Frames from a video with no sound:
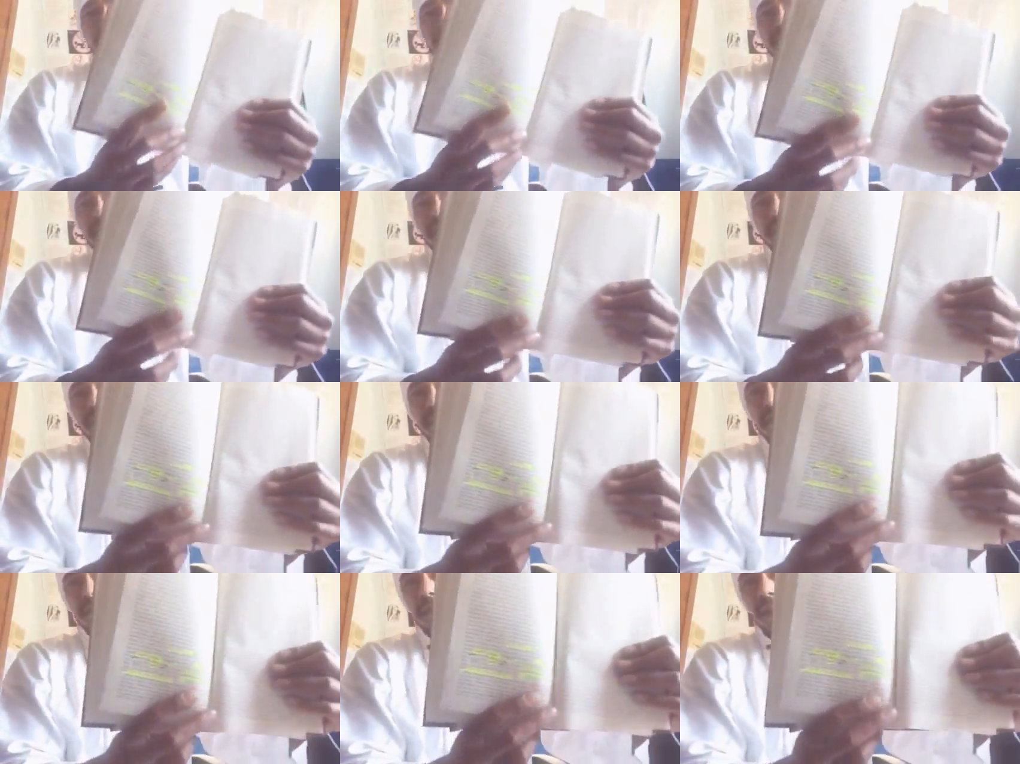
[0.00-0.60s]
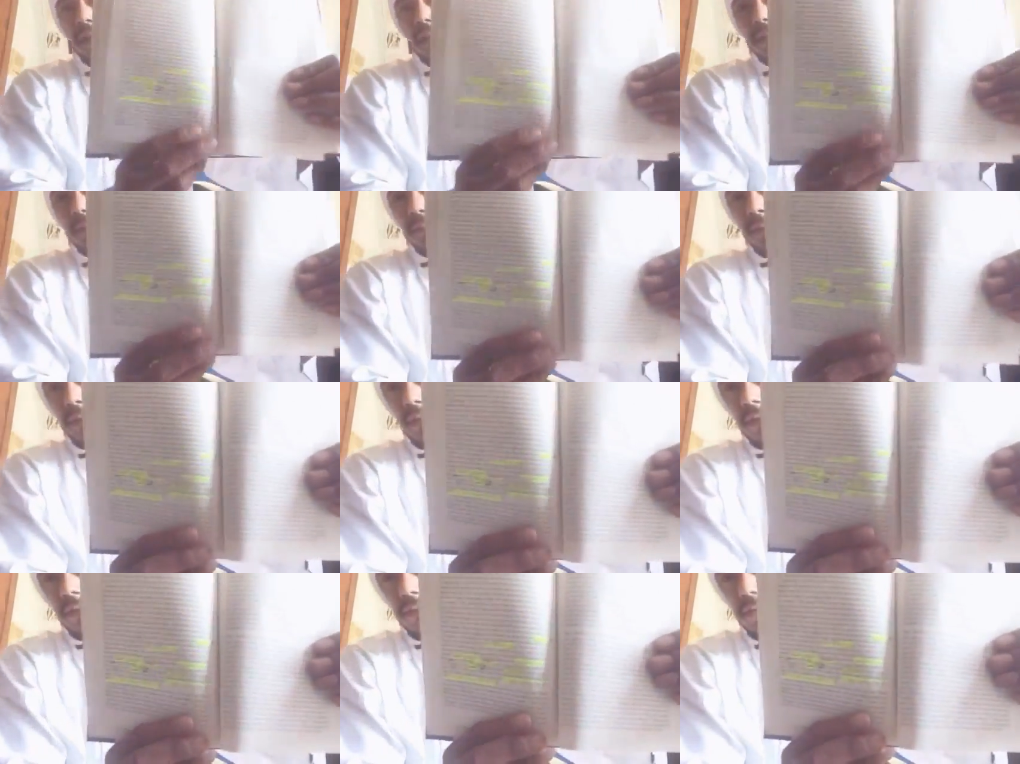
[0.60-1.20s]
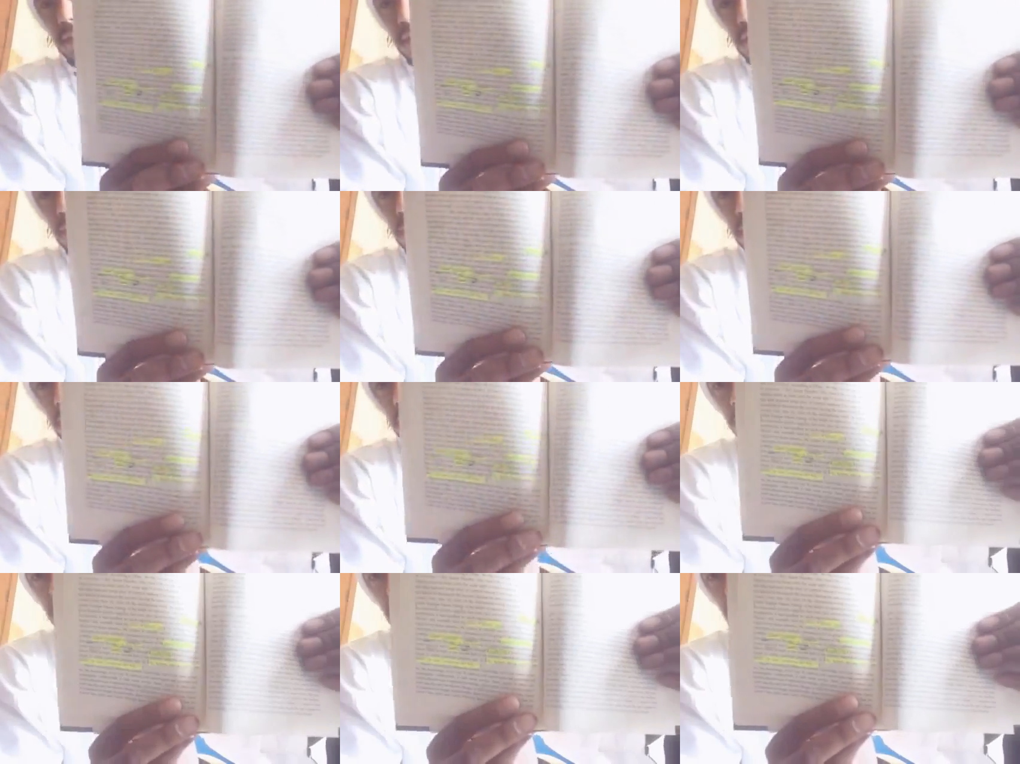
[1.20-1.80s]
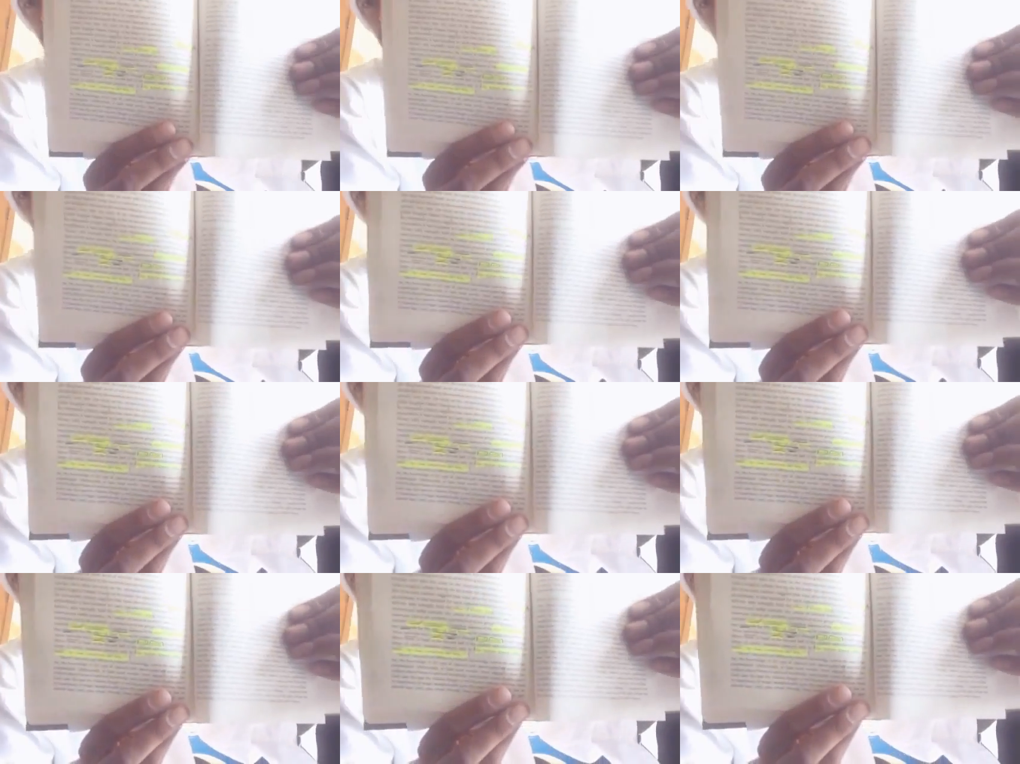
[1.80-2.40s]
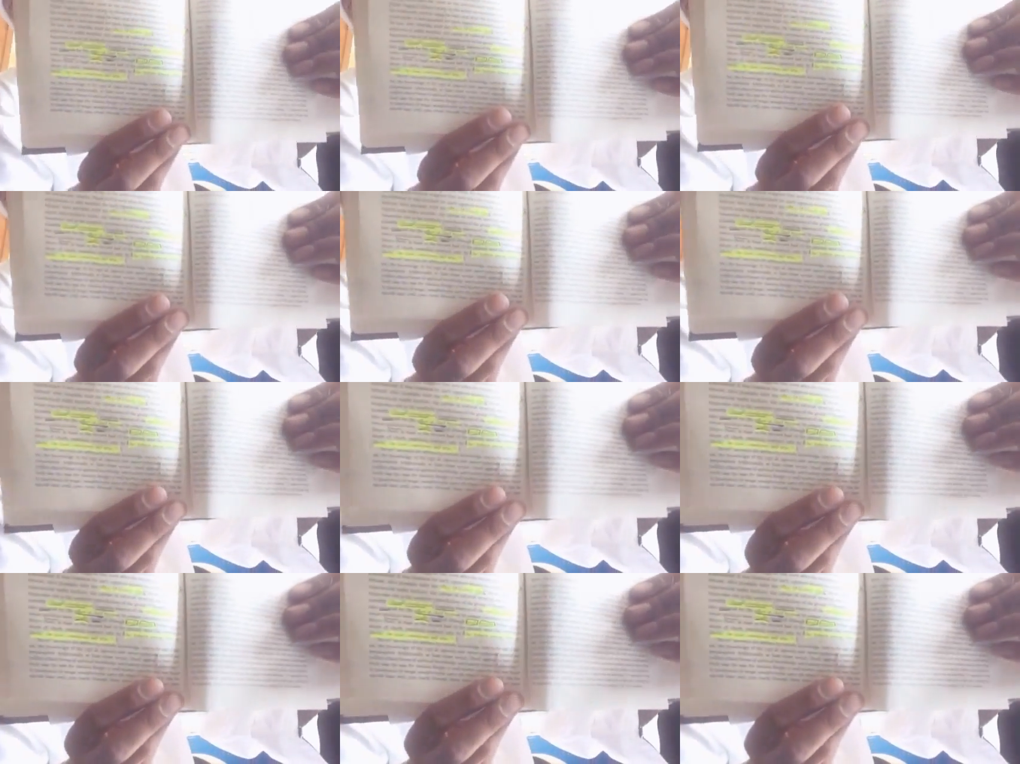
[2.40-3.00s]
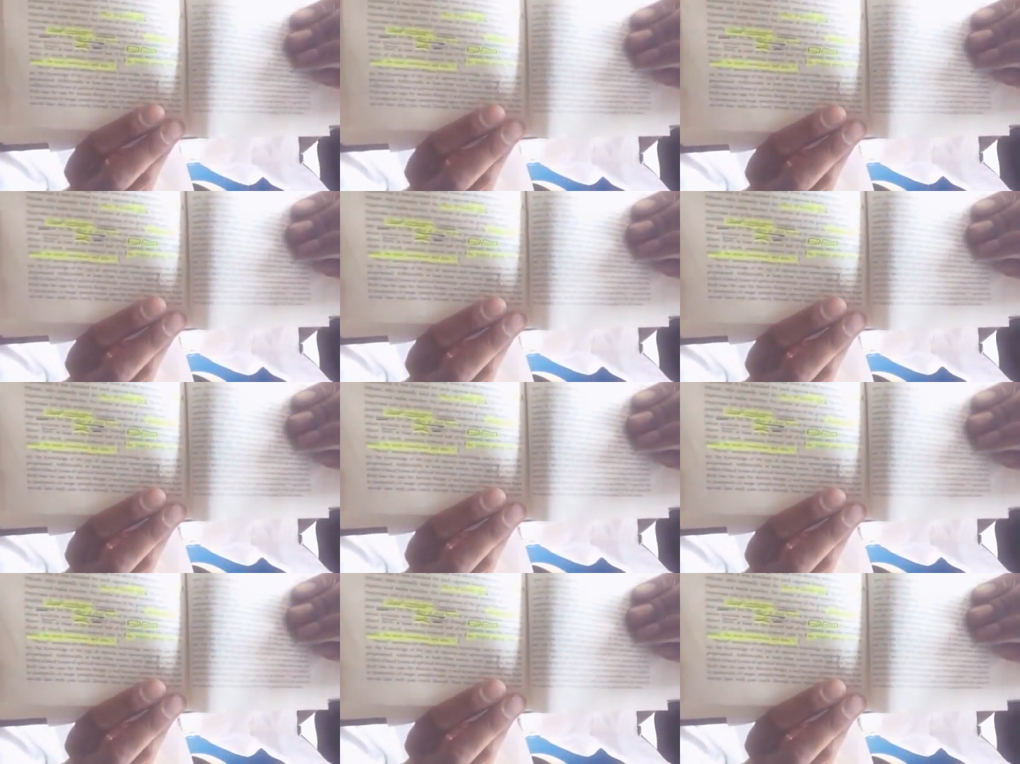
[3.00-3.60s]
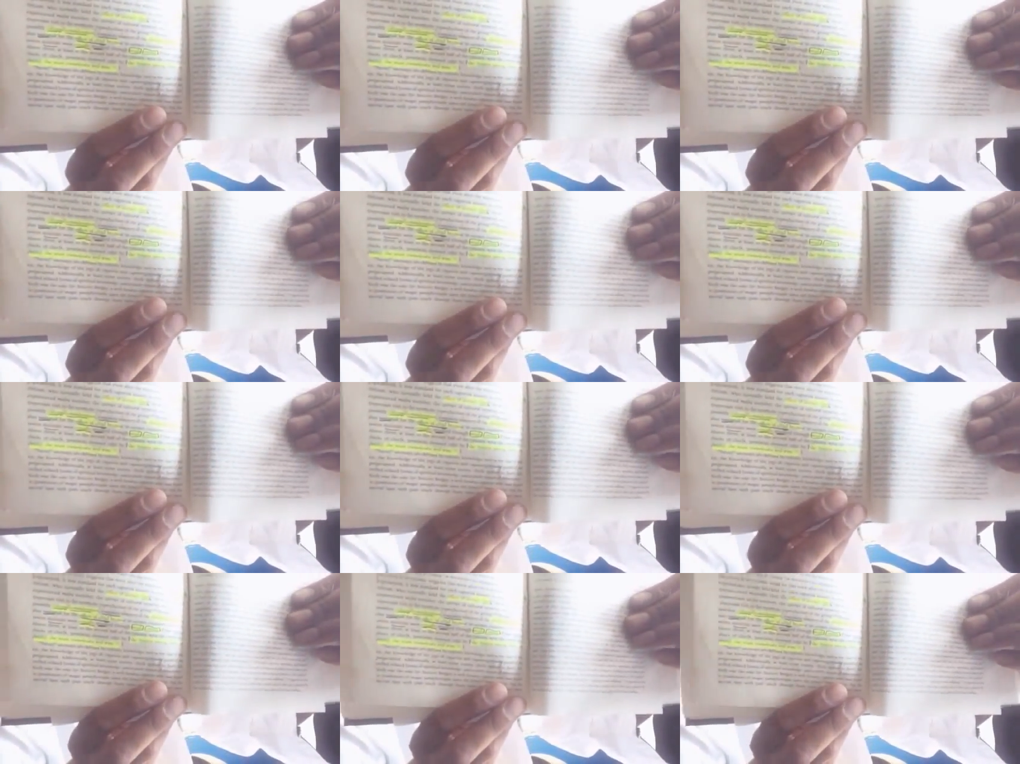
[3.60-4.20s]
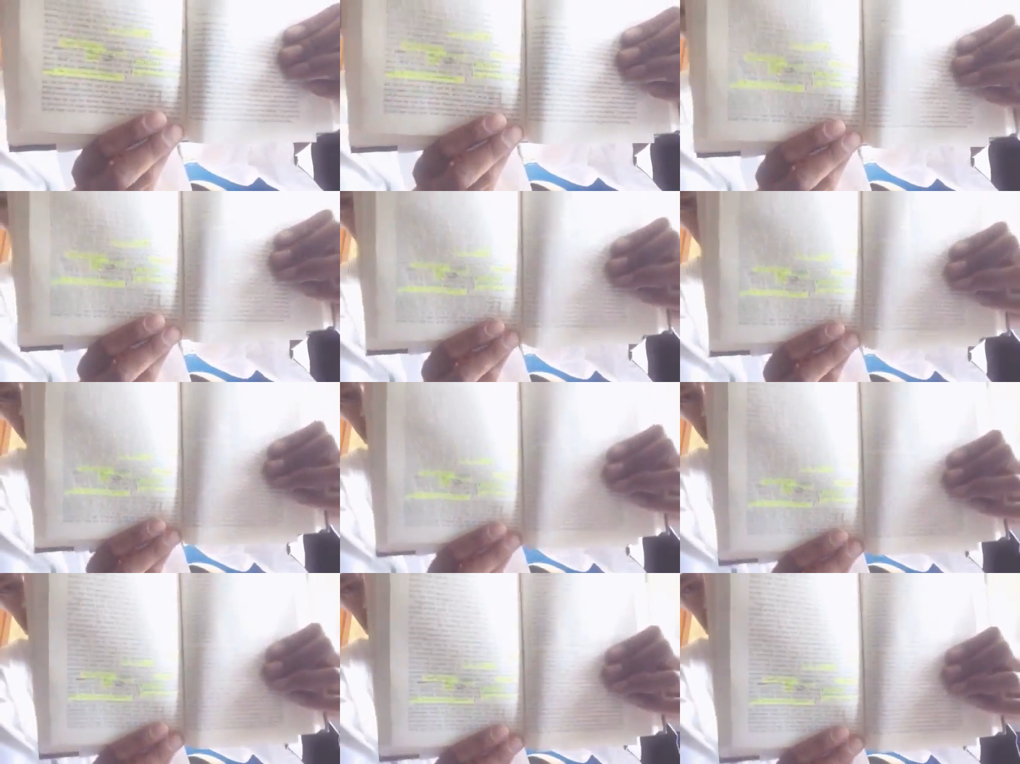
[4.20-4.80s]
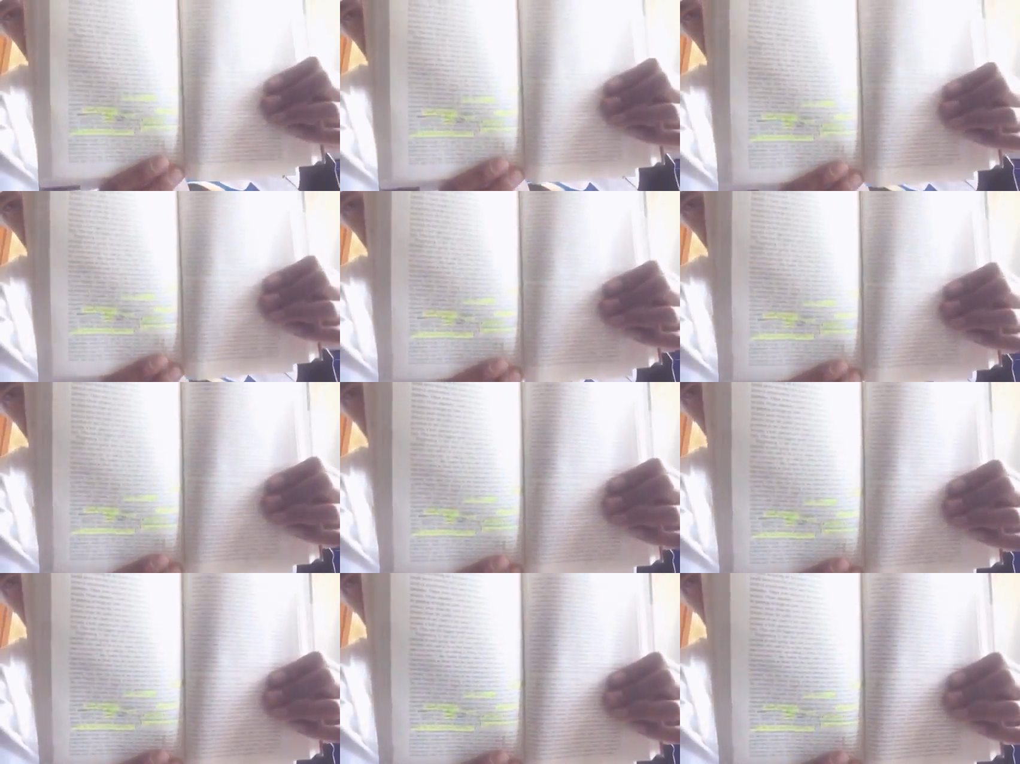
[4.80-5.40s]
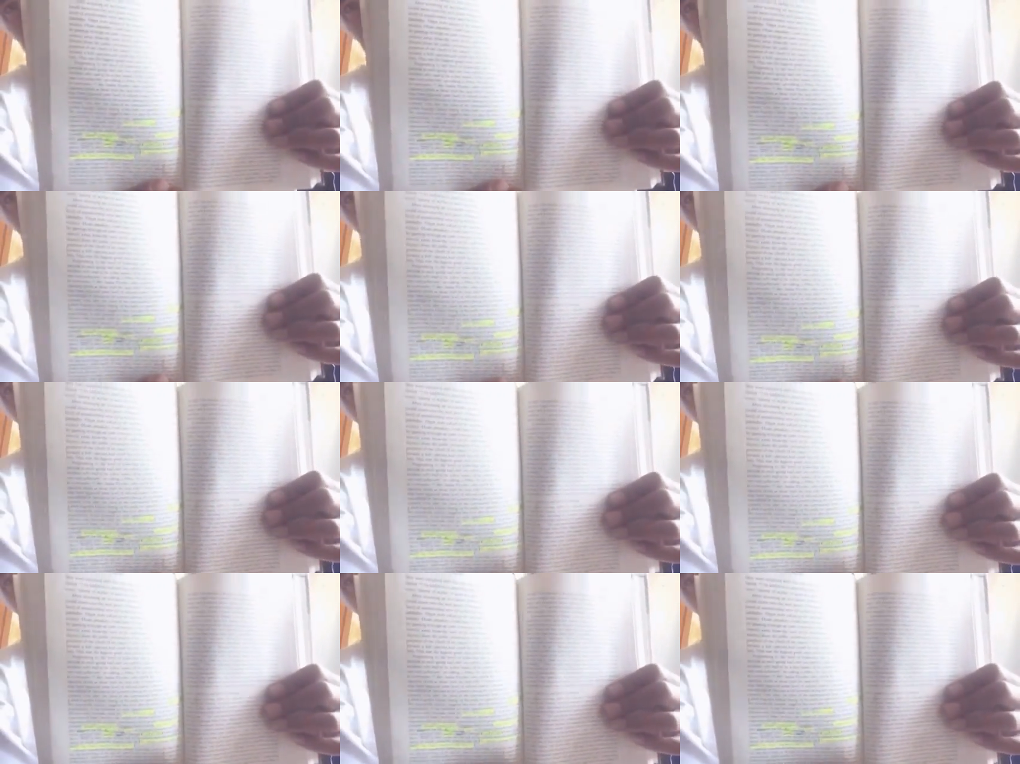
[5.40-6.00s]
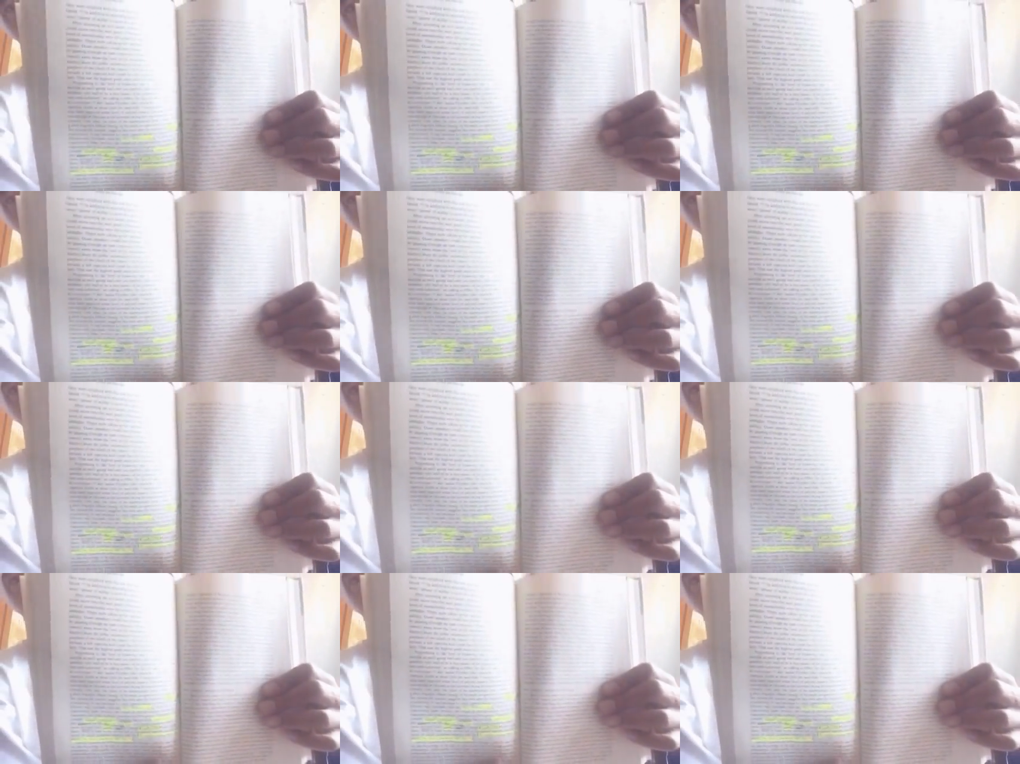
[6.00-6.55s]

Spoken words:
[unreadable: no face in view]